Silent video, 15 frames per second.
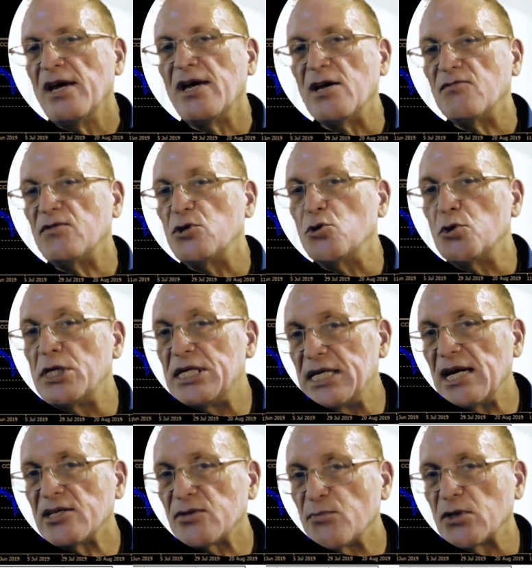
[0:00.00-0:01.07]
if you
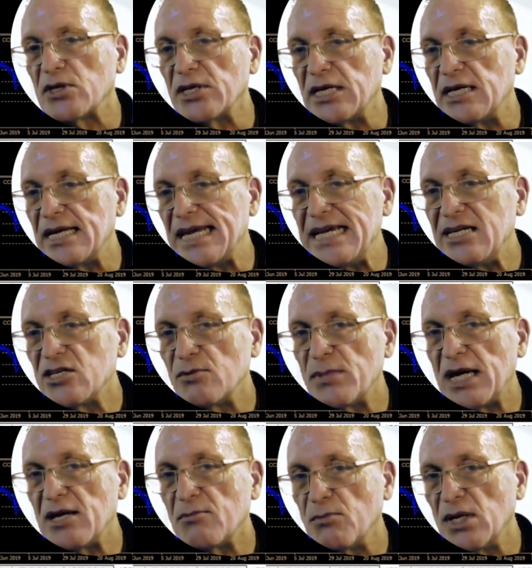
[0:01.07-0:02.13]
desperately need to
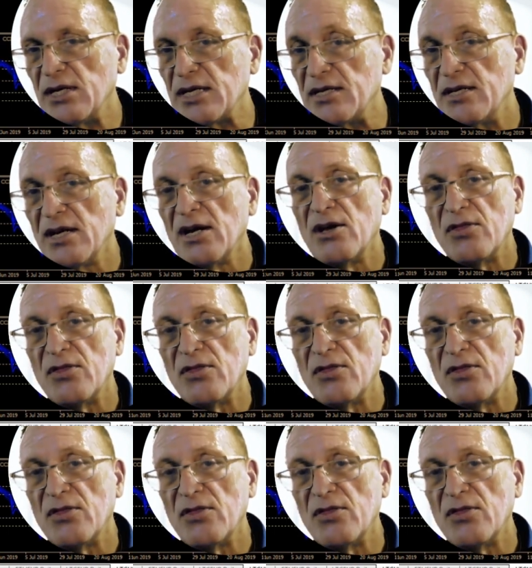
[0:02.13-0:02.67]
make money